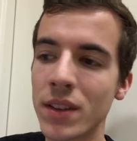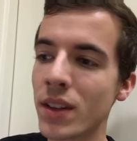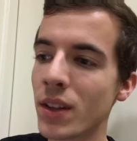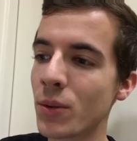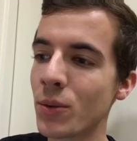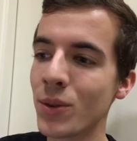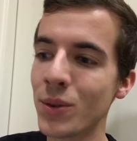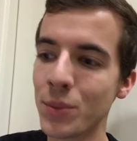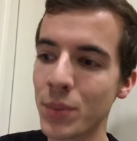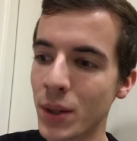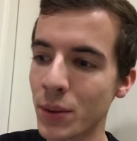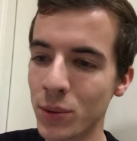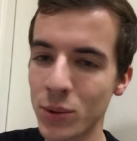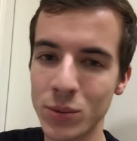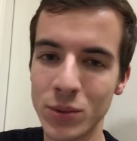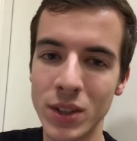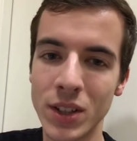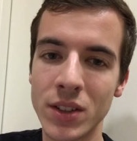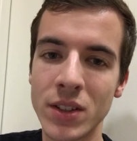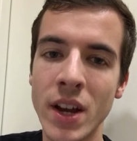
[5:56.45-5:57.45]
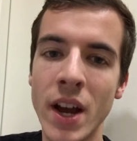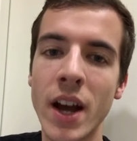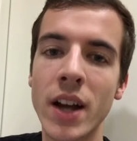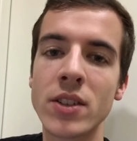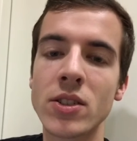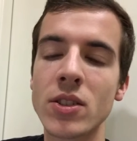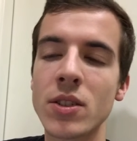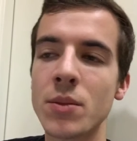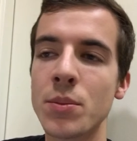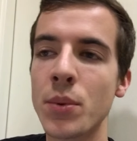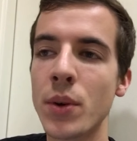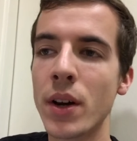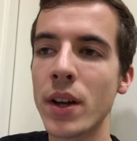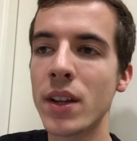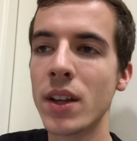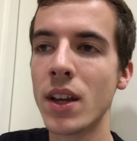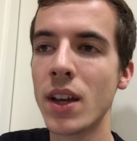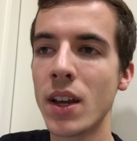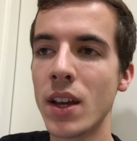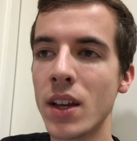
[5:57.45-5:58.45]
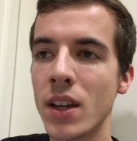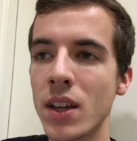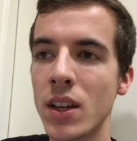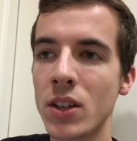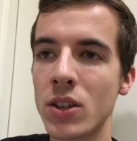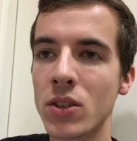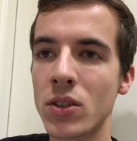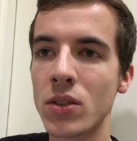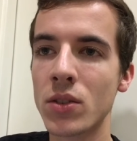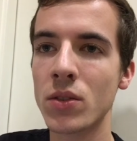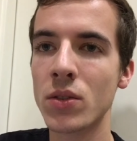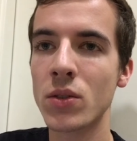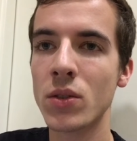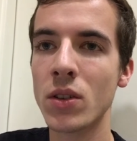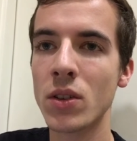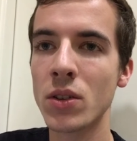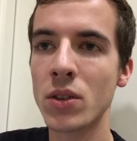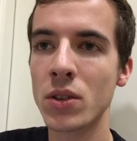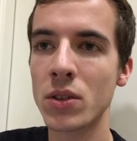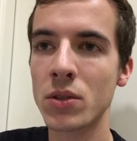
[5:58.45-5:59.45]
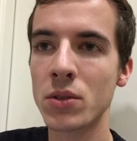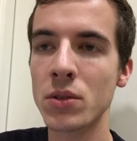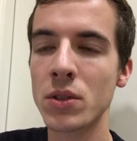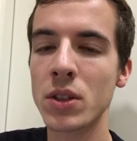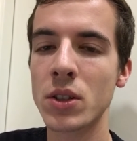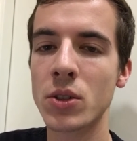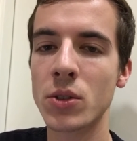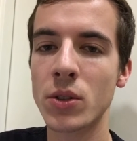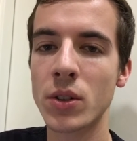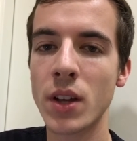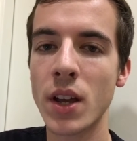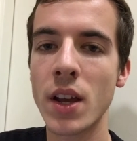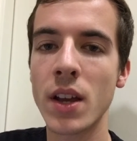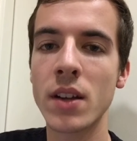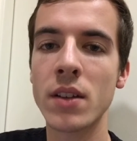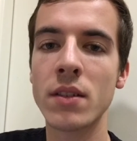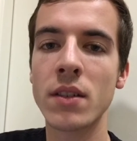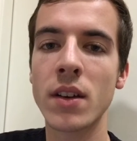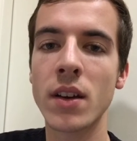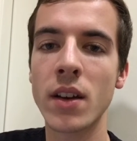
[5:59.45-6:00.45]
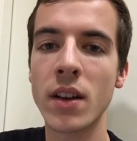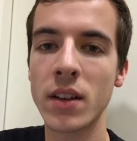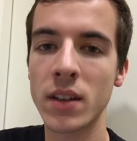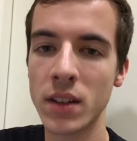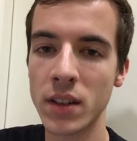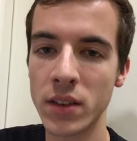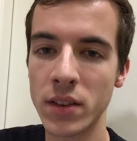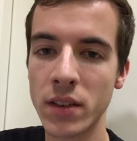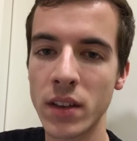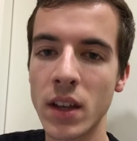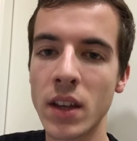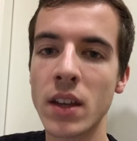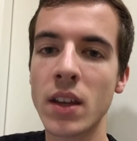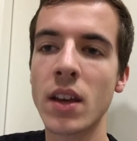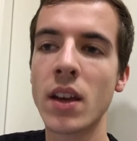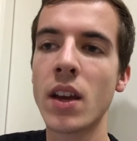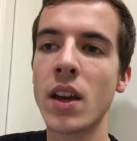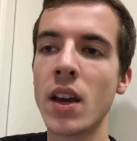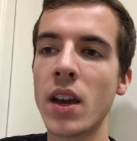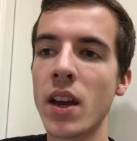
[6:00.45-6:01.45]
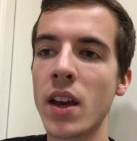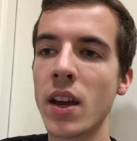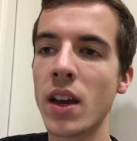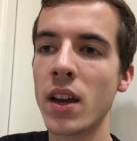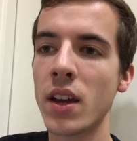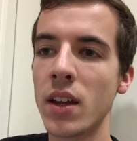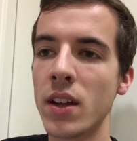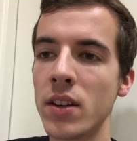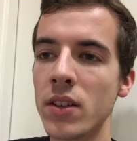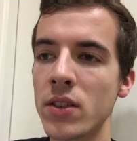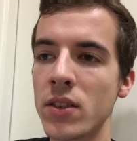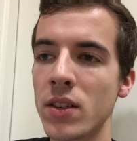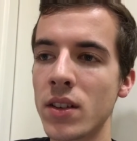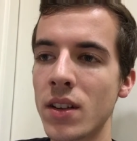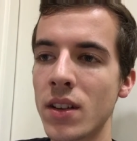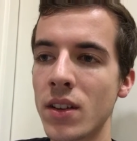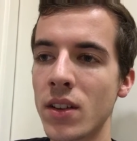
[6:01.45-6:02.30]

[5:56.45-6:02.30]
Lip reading: They wouldn't be able to reattach it, but it can literally create anything. And